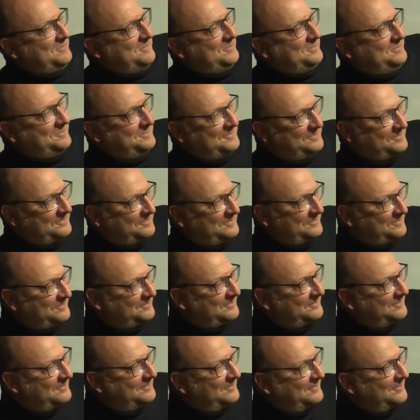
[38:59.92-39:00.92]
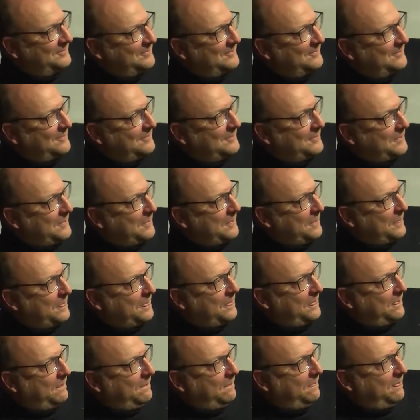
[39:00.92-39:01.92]
But nevertheless,
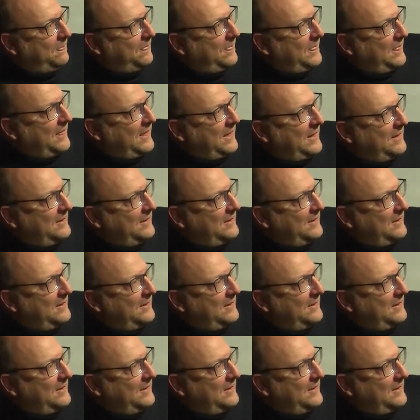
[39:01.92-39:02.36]
this